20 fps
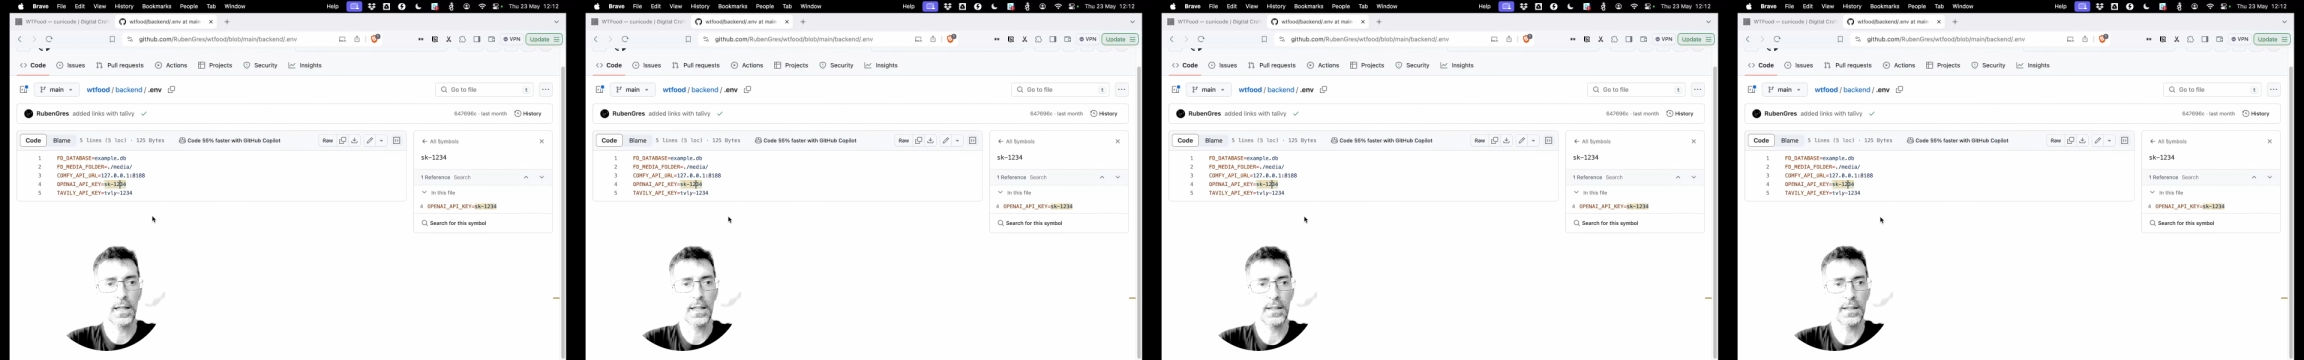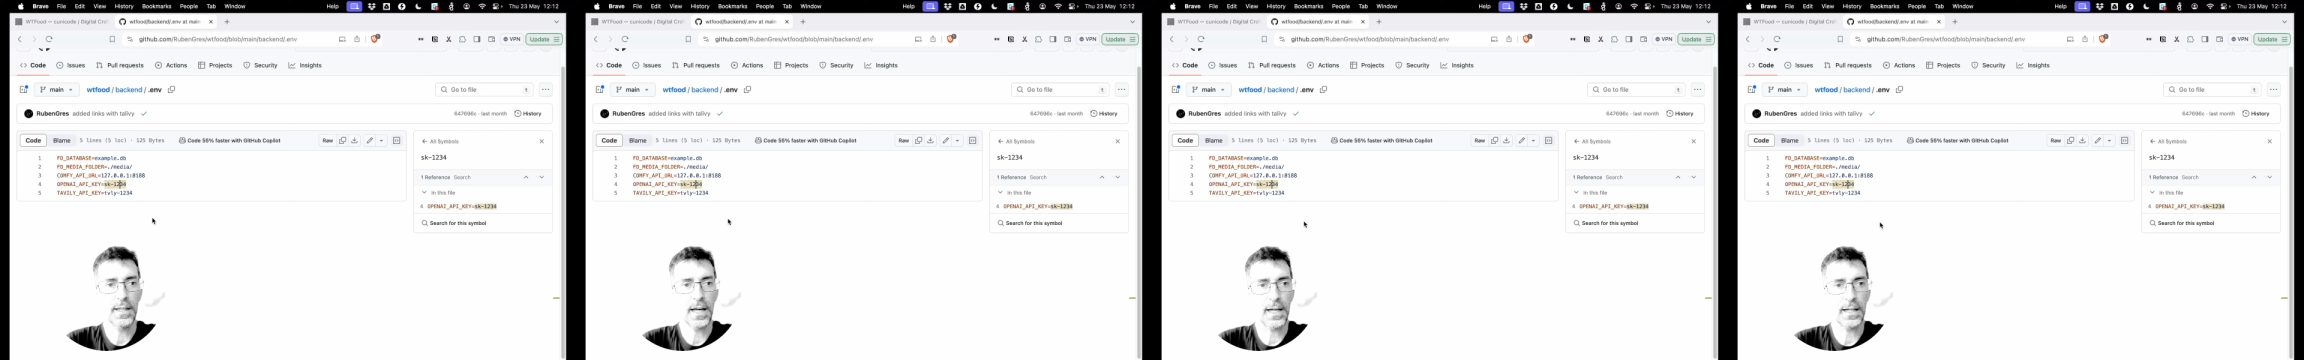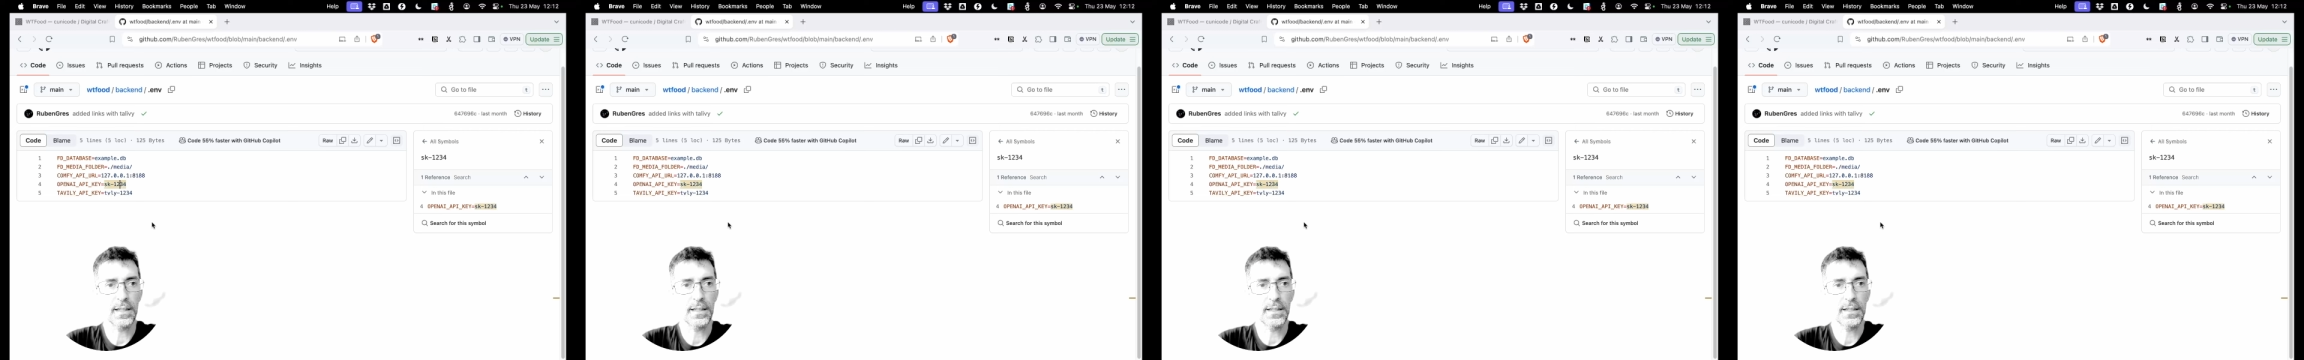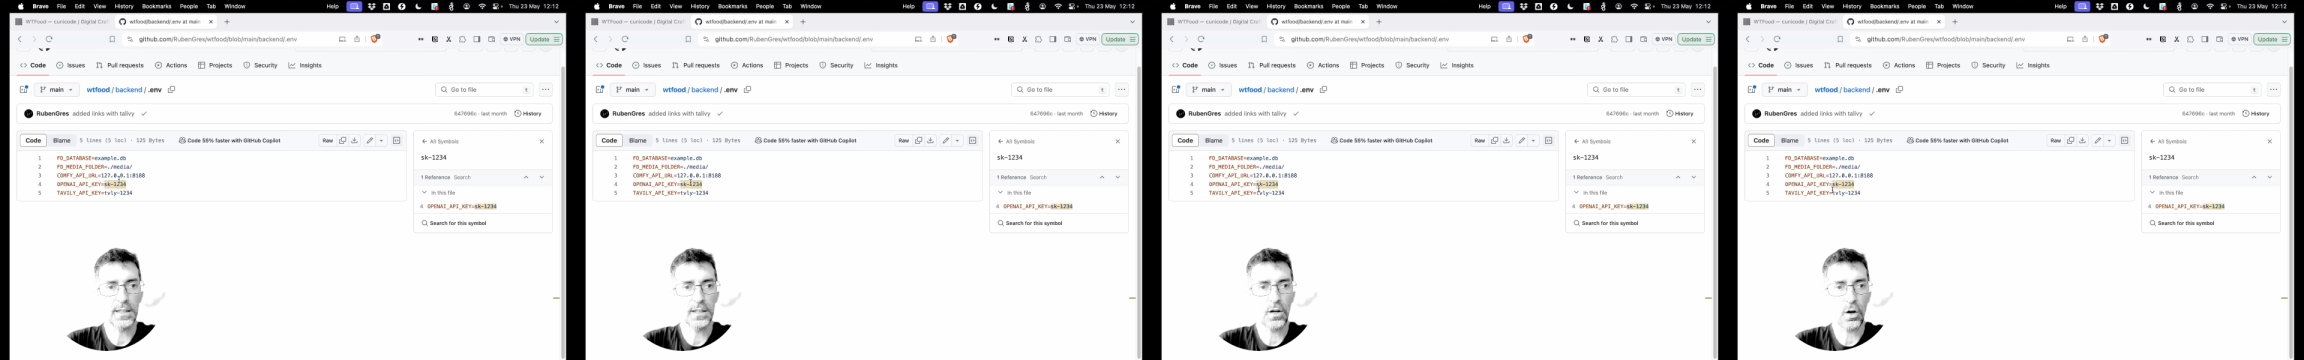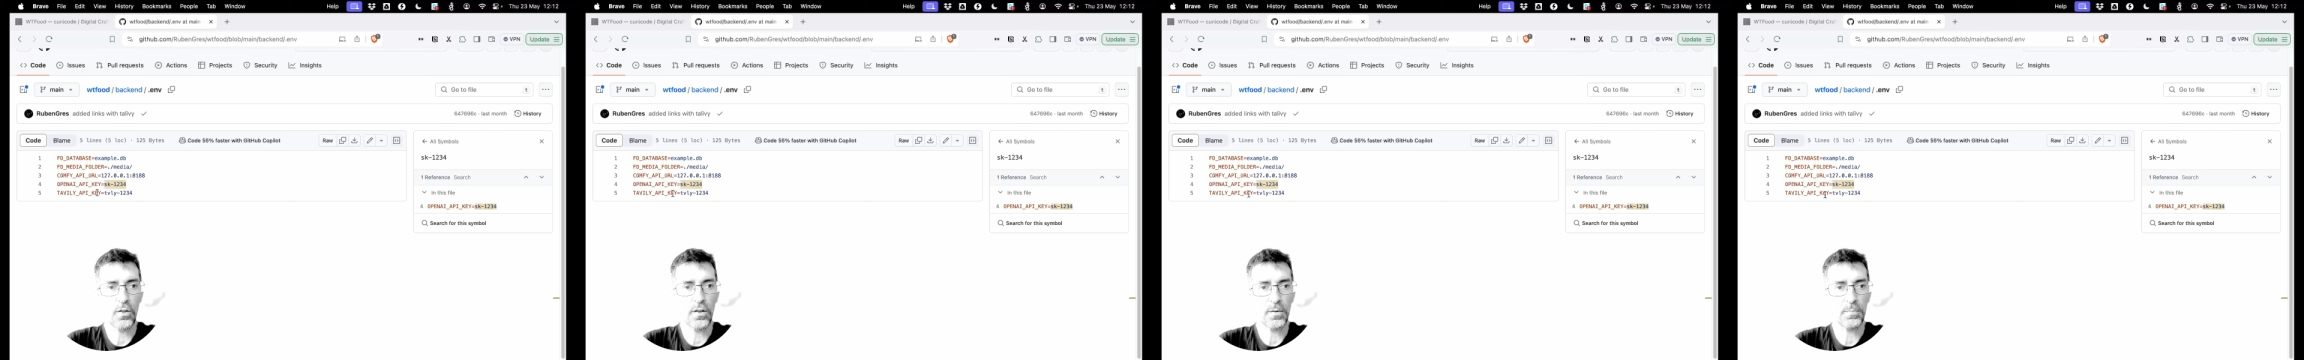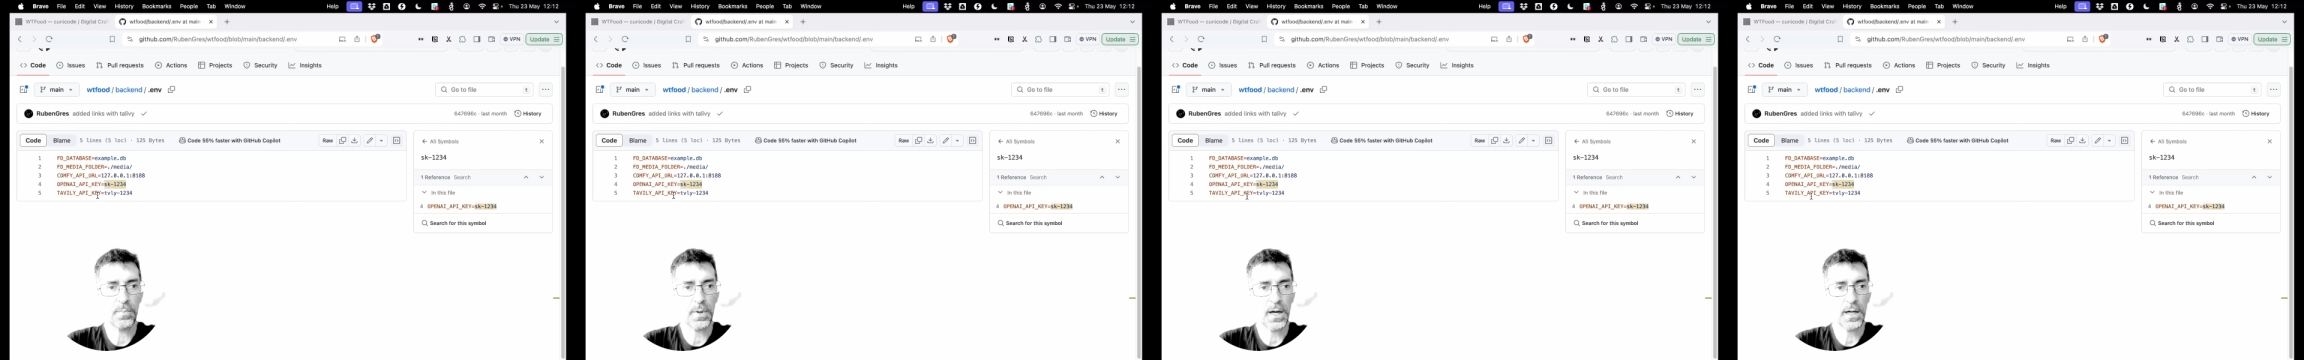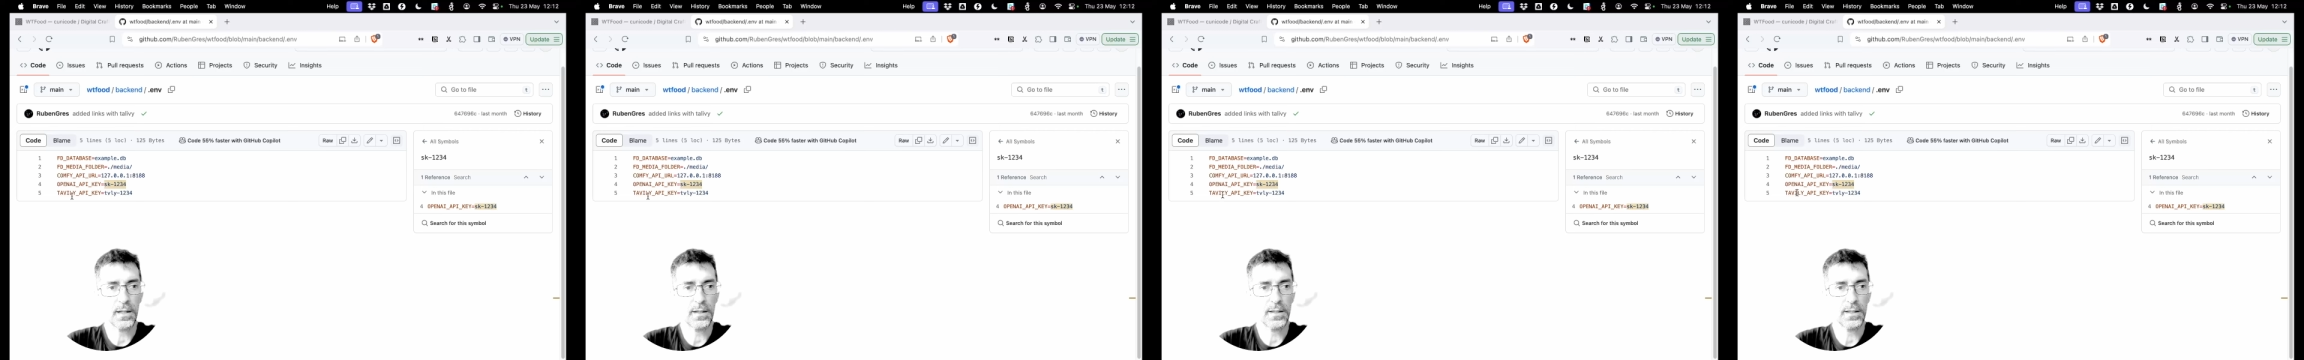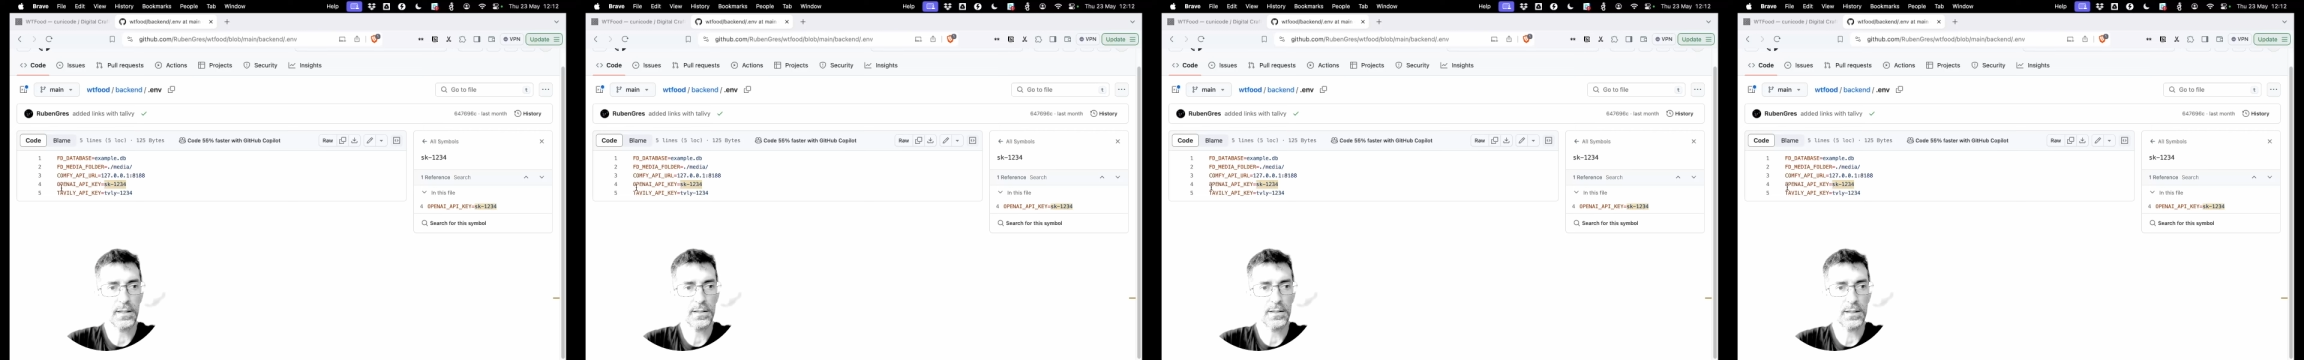Then the other
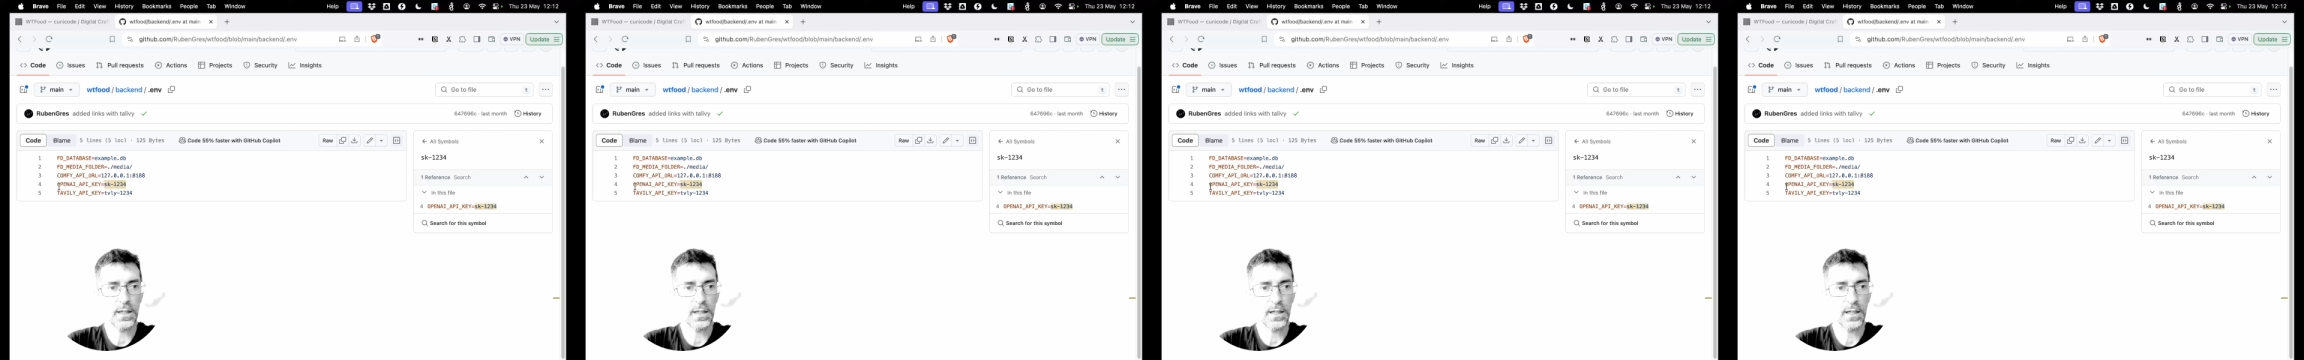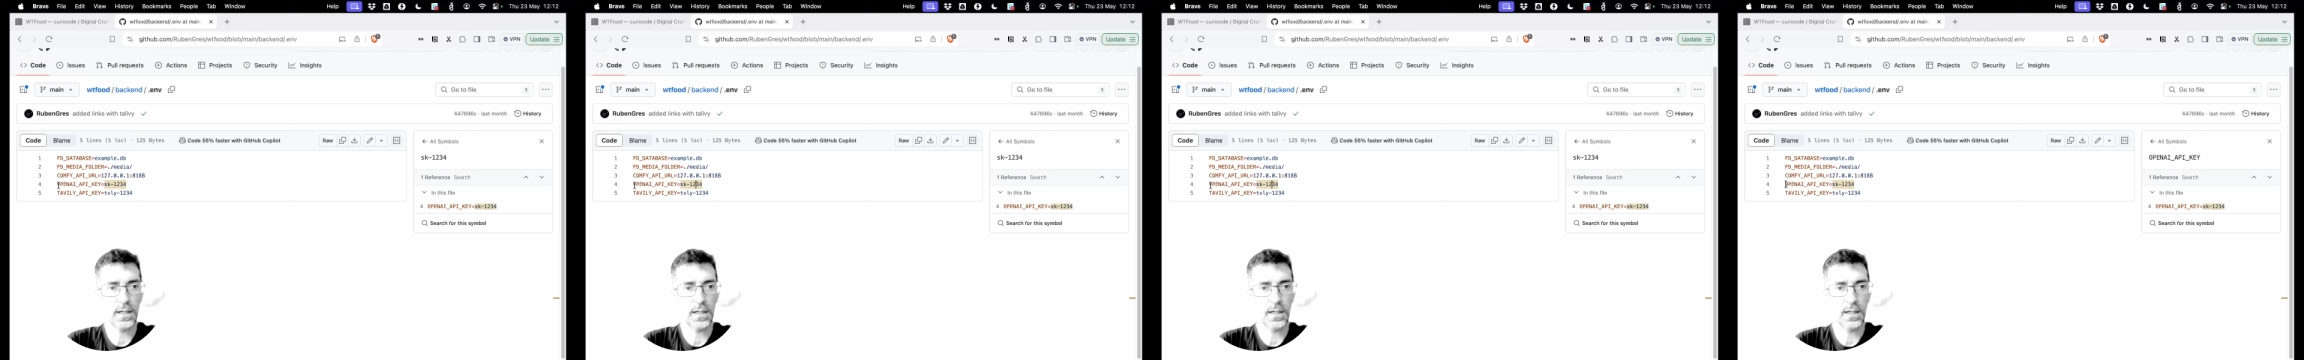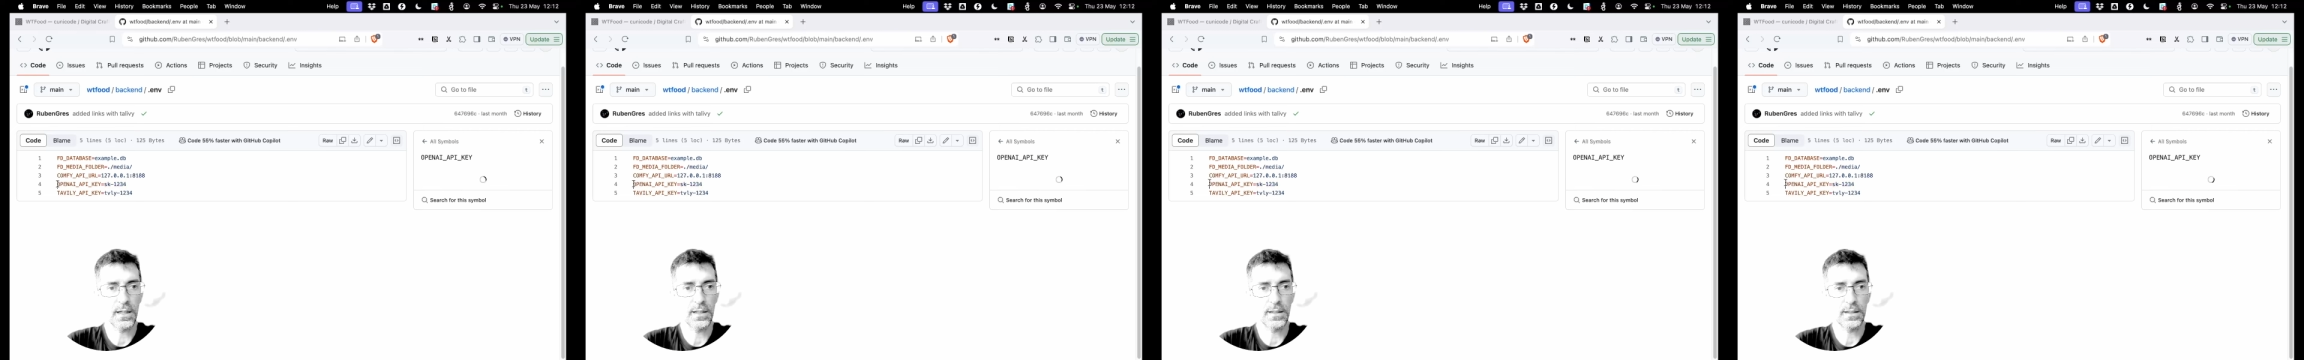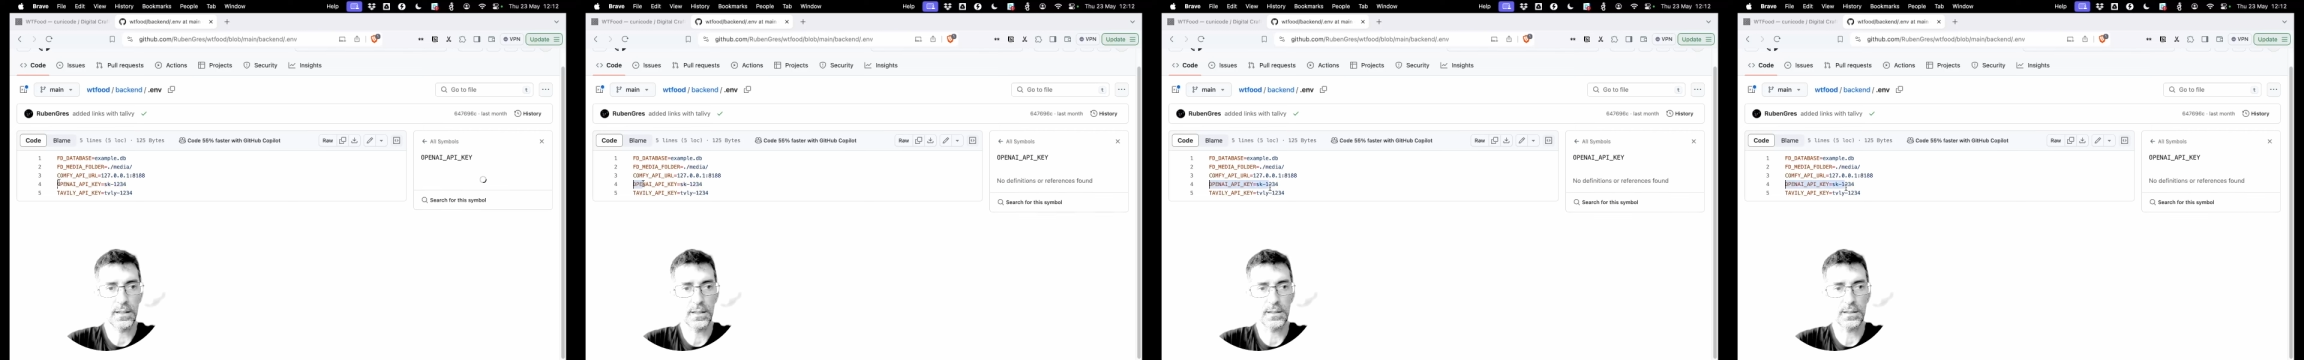part is the